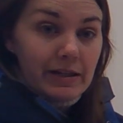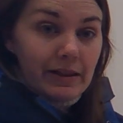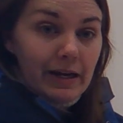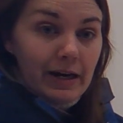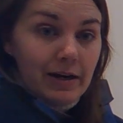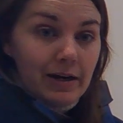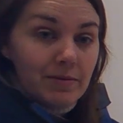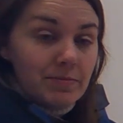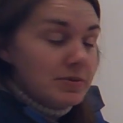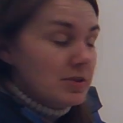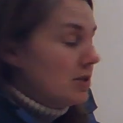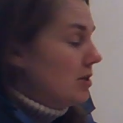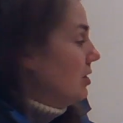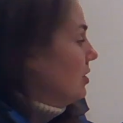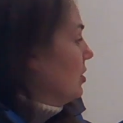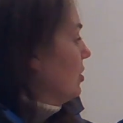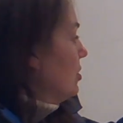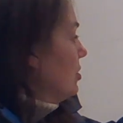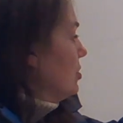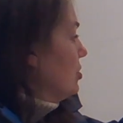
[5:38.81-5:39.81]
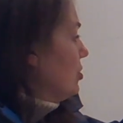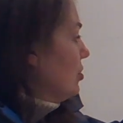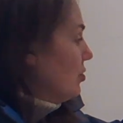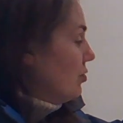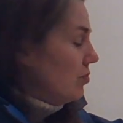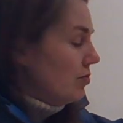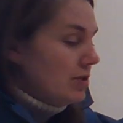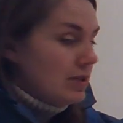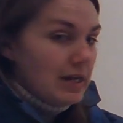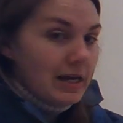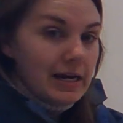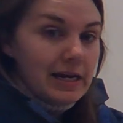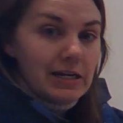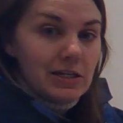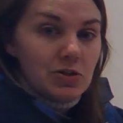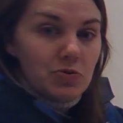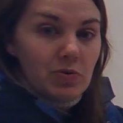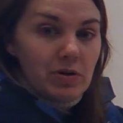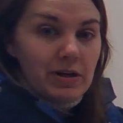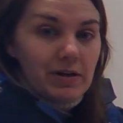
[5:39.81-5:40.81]
laps. Tuesday,
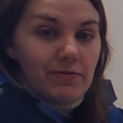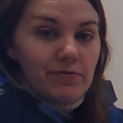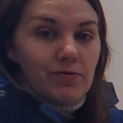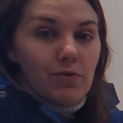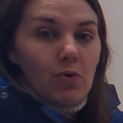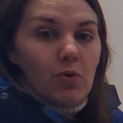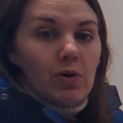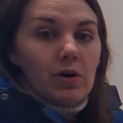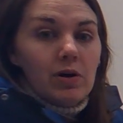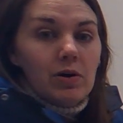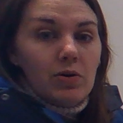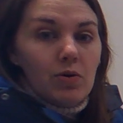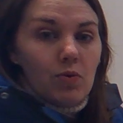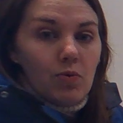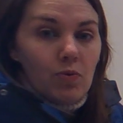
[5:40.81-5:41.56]
24.